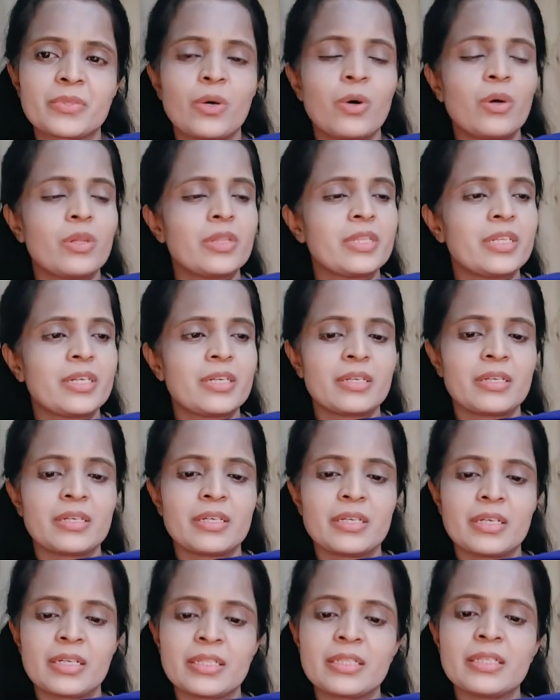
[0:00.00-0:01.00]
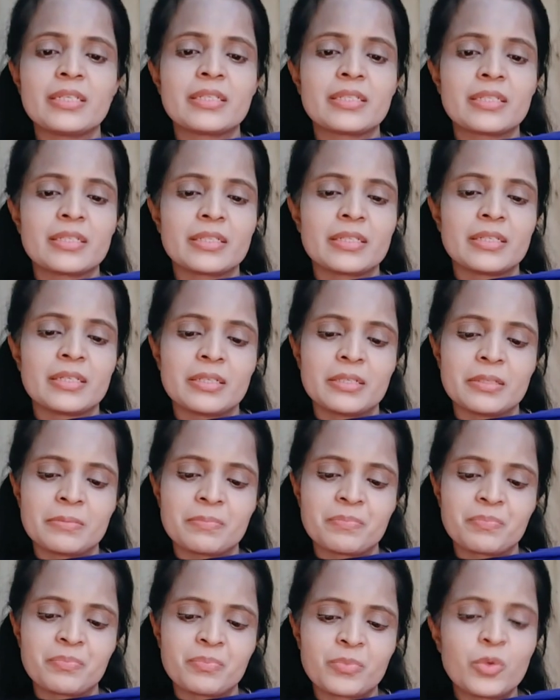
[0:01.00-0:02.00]
all the other
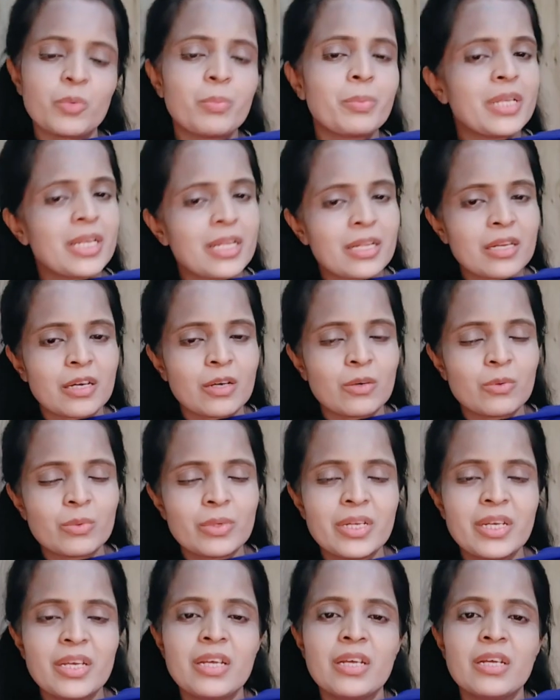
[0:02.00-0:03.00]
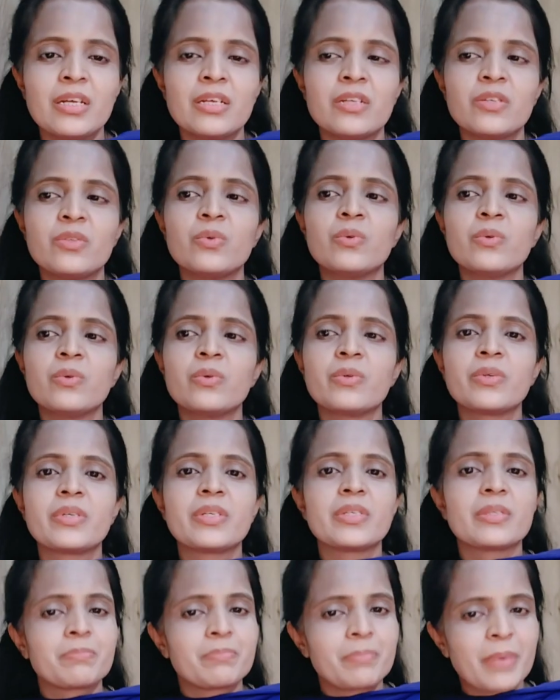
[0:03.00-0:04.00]
pupil around to
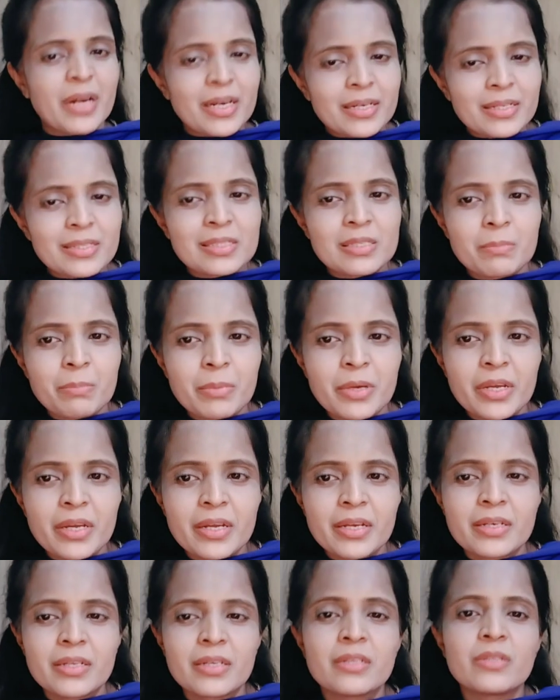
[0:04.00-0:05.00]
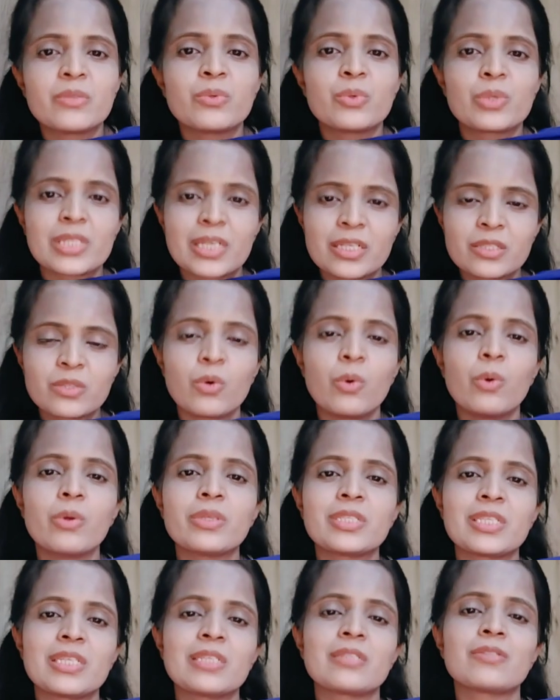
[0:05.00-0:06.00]
participate into such
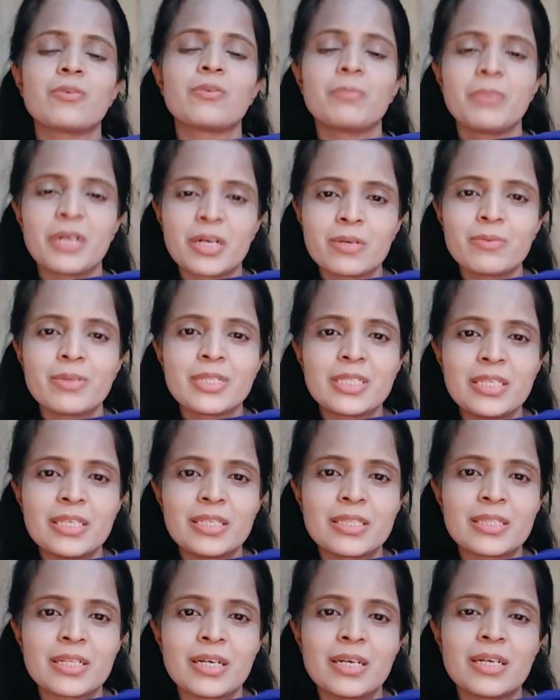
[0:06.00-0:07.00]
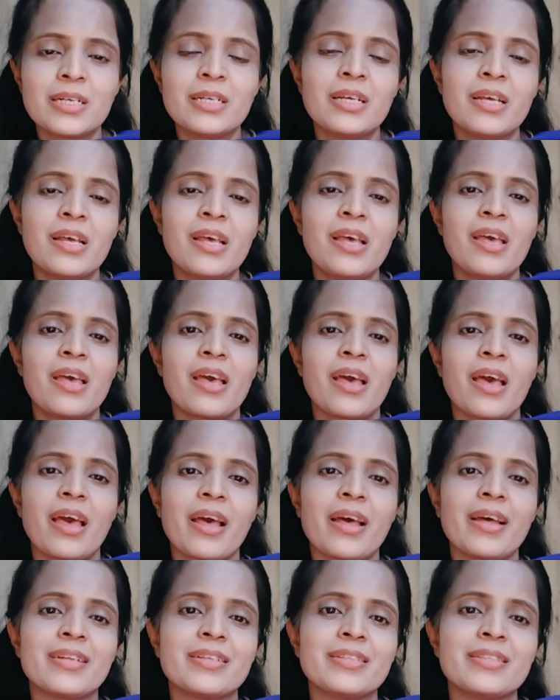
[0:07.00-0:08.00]
courses of Bhagavad Gita,
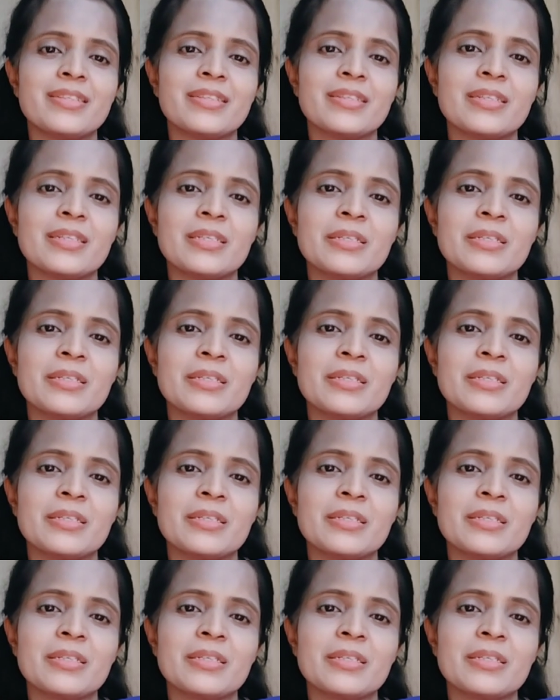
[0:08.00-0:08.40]
and